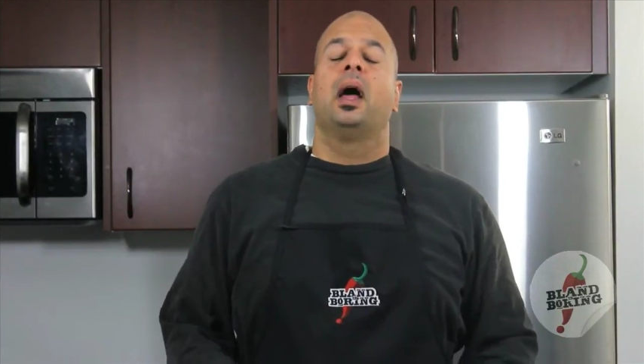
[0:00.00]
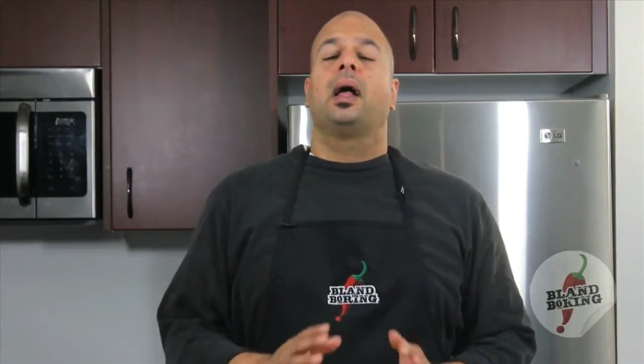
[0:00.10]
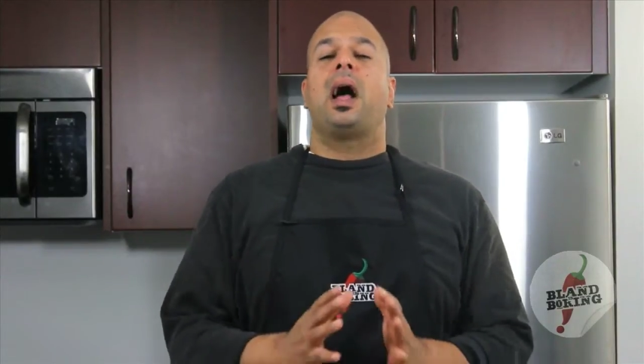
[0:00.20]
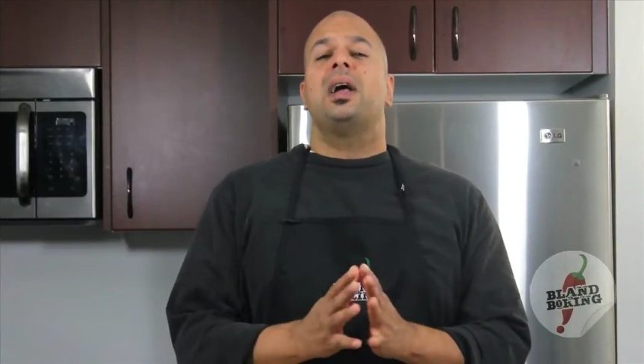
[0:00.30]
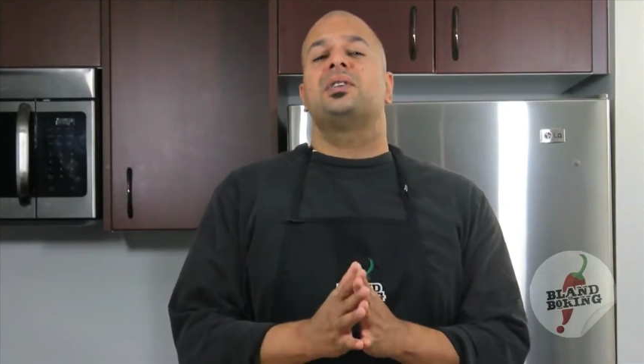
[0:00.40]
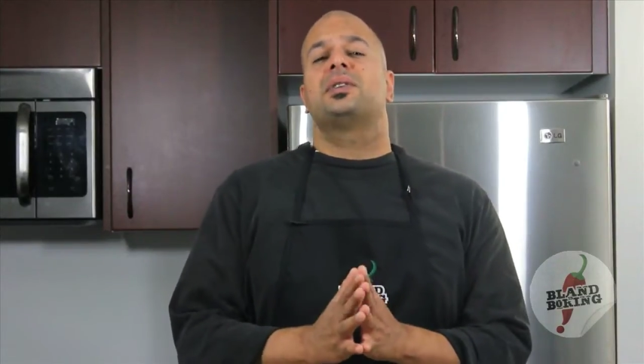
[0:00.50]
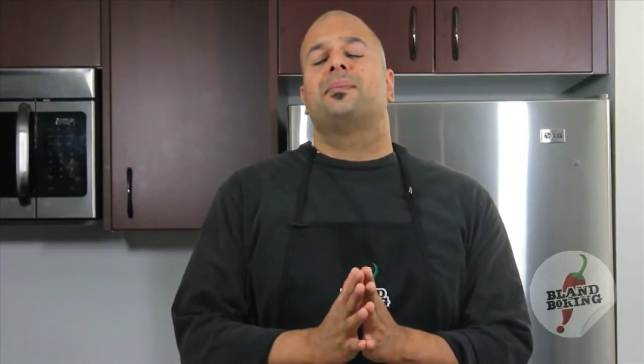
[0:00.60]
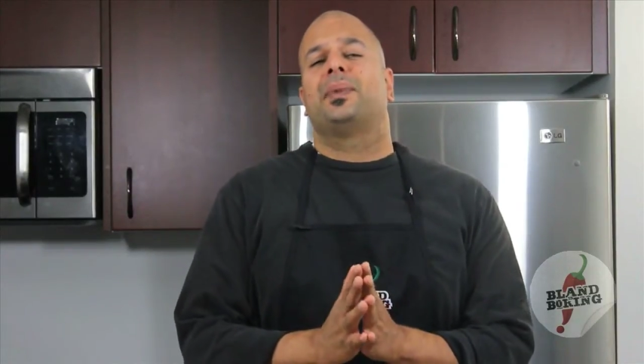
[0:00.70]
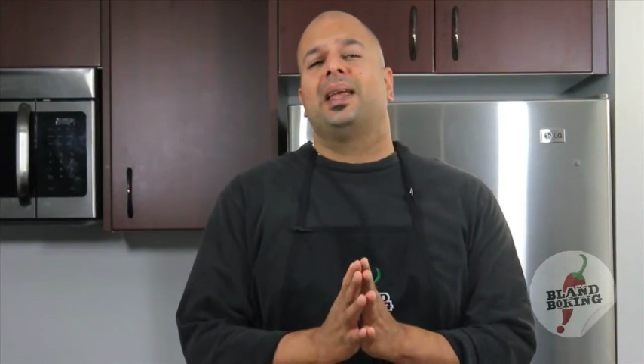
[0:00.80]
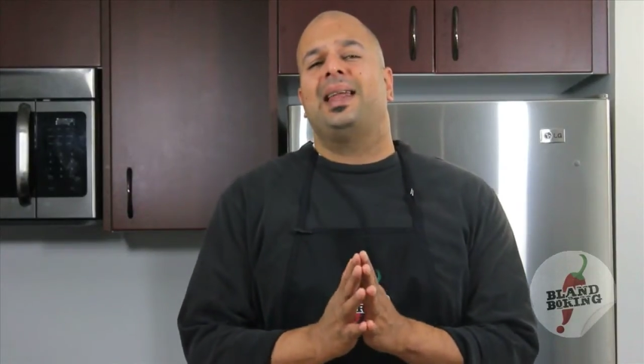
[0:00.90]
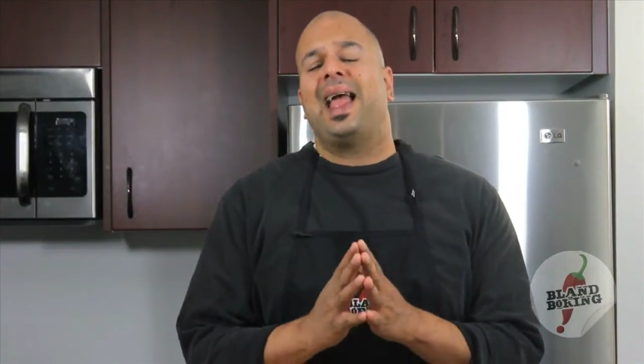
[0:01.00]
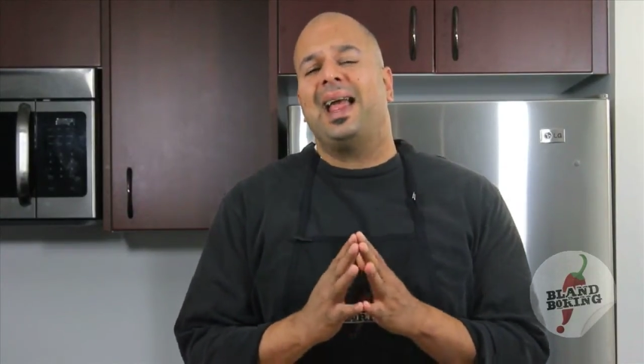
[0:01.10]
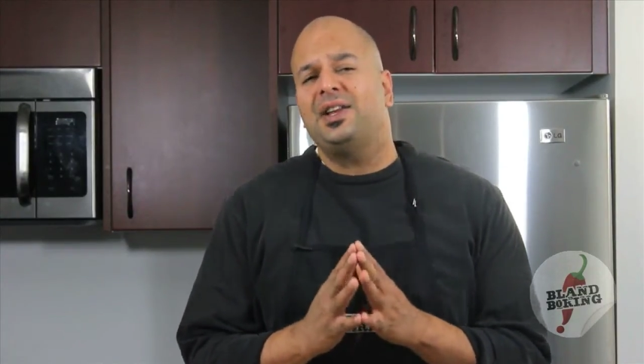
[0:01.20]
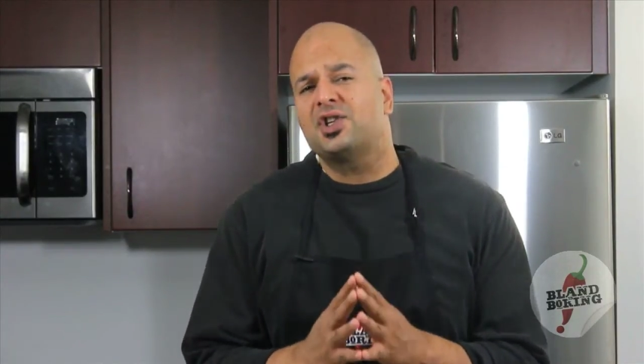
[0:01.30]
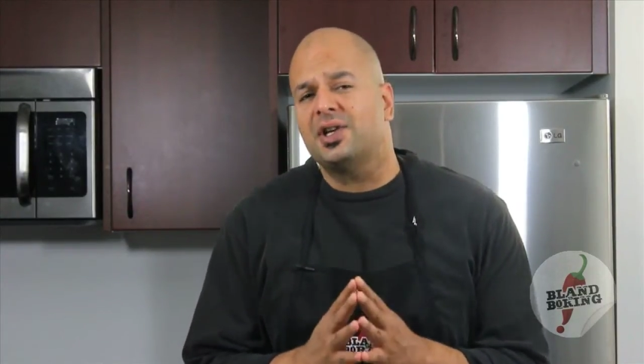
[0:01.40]
Guys, in
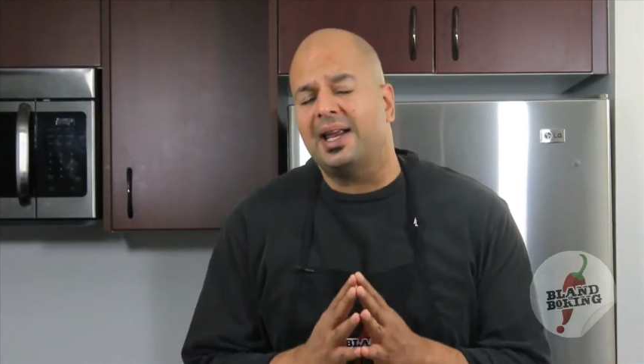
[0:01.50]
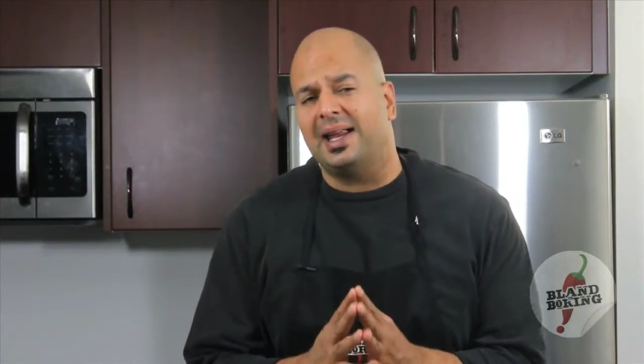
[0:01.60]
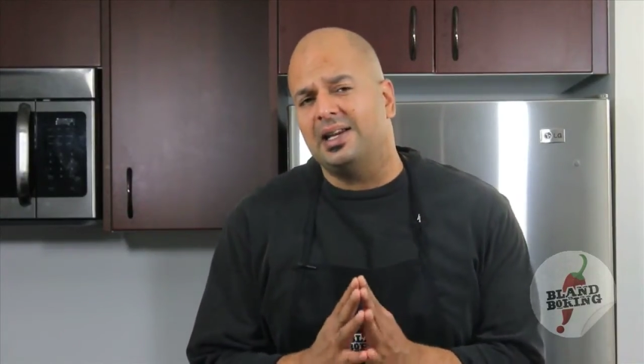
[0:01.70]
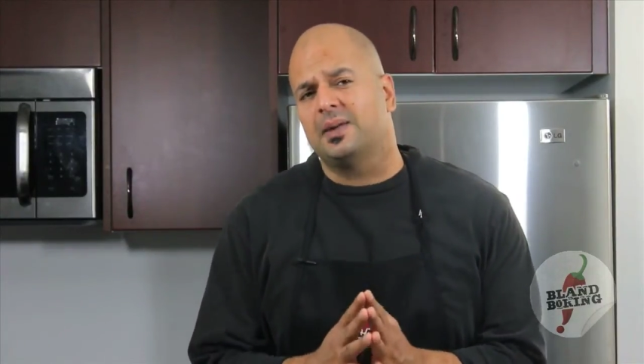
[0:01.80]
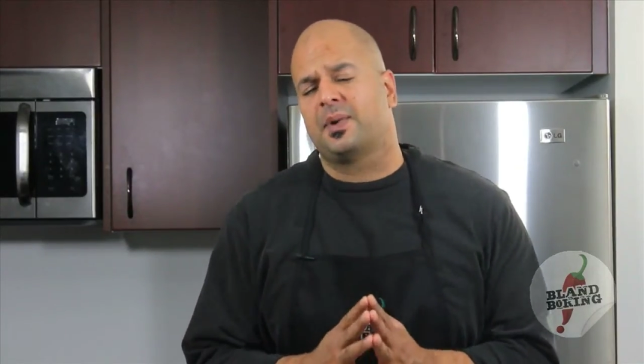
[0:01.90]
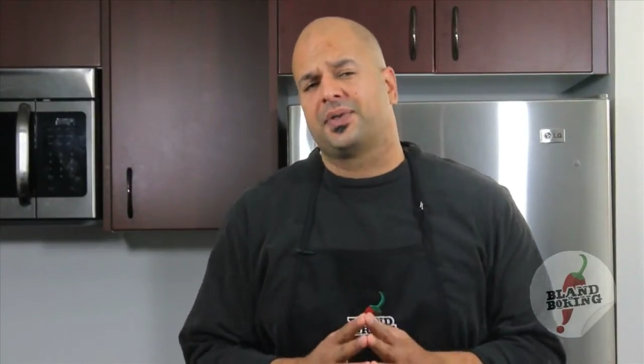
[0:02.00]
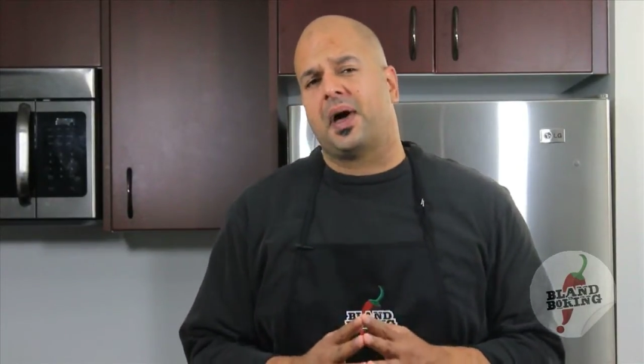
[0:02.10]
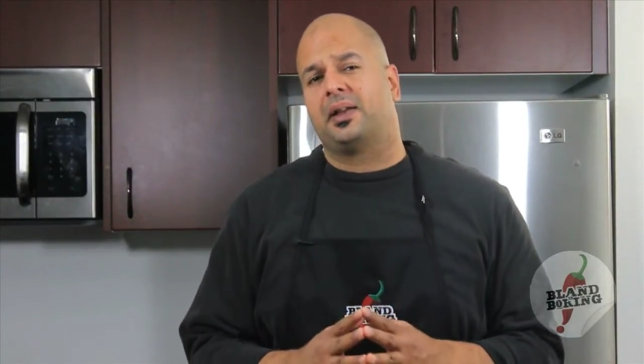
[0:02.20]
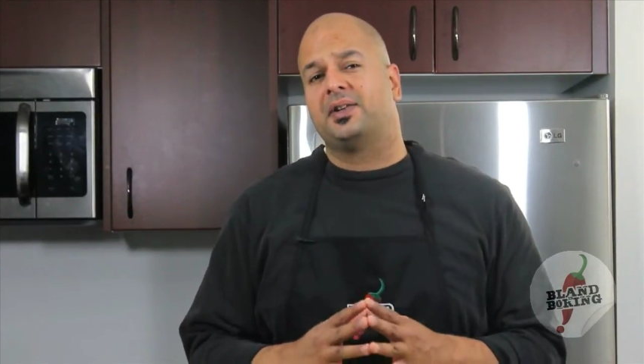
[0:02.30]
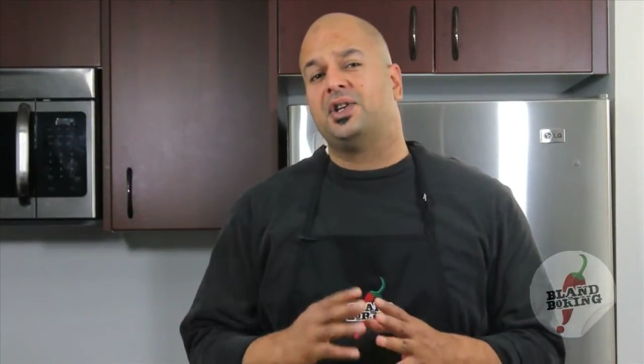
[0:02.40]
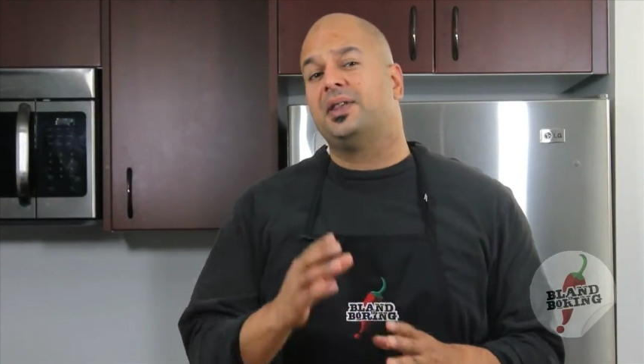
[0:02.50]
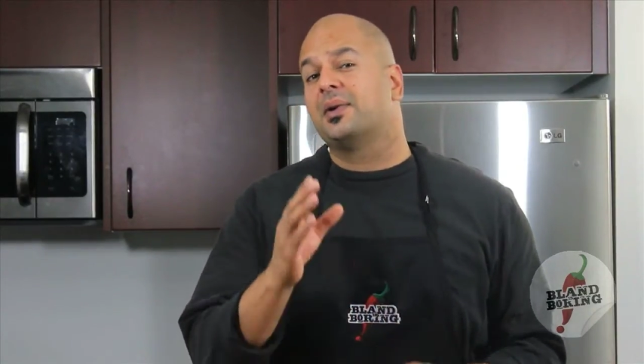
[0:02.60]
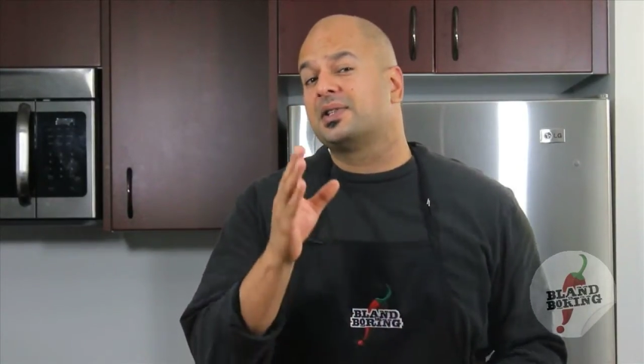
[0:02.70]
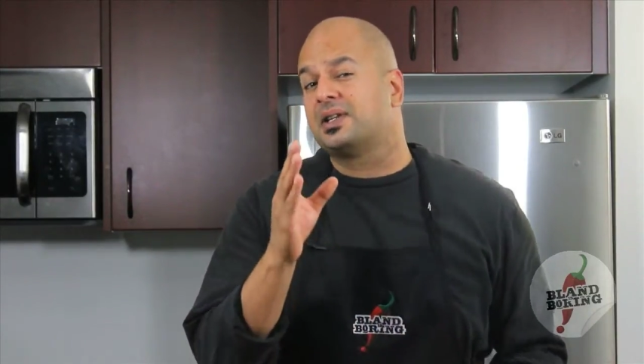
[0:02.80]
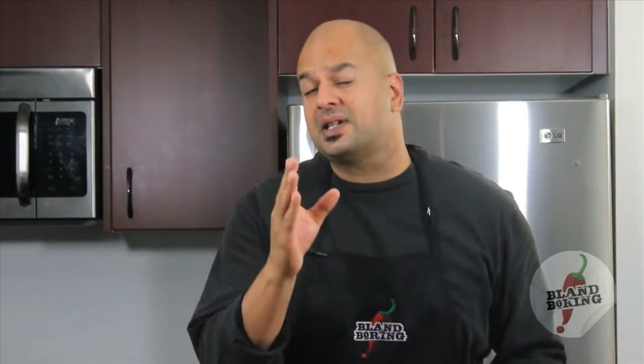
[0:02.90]
ancient Indian mythology, there
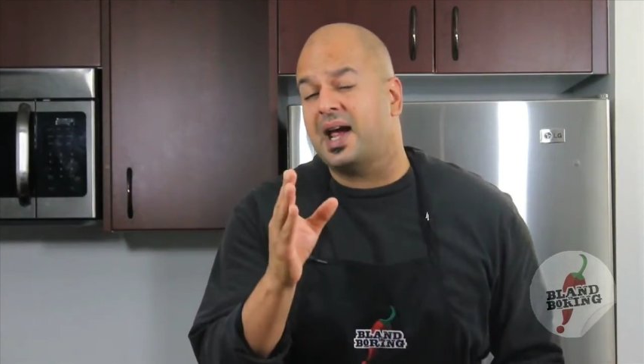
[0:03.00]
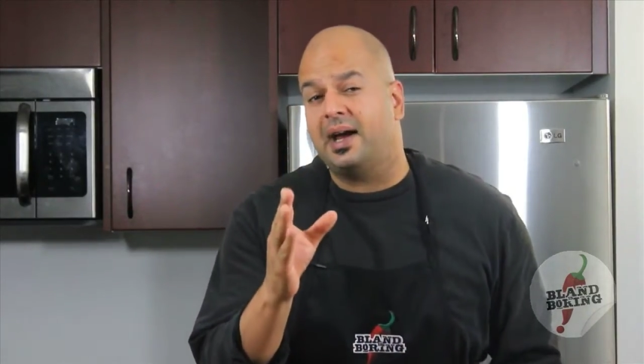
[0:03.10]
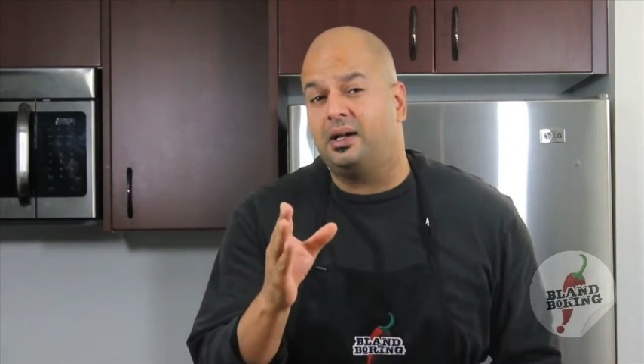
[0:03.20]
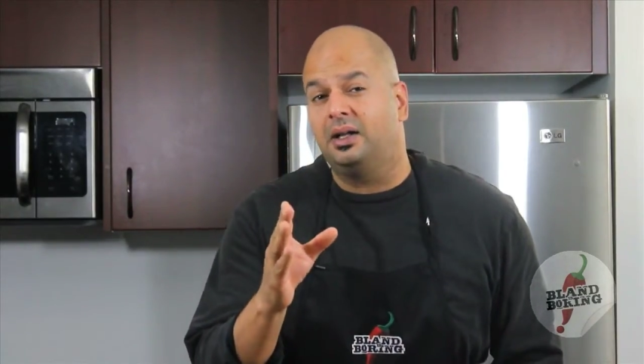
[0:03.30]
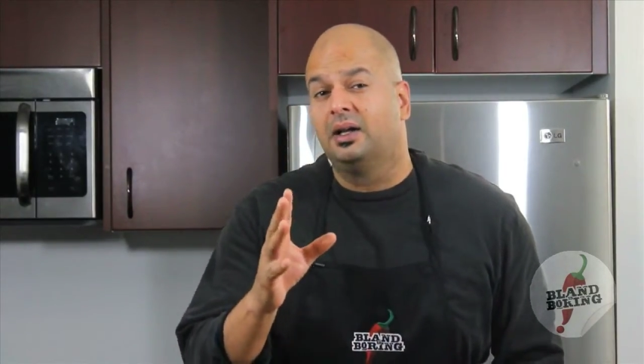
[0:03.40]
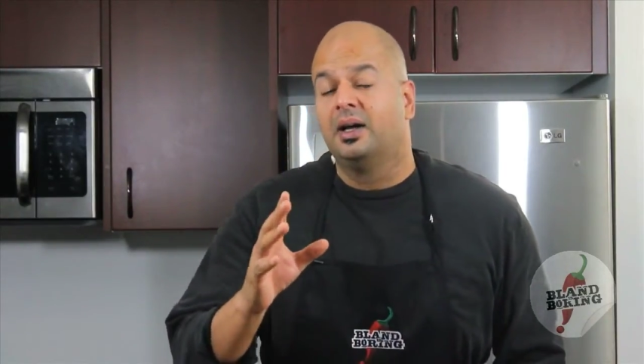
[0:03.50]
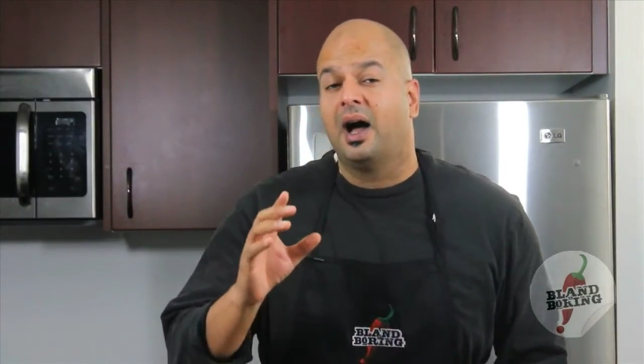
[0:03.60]
is a tale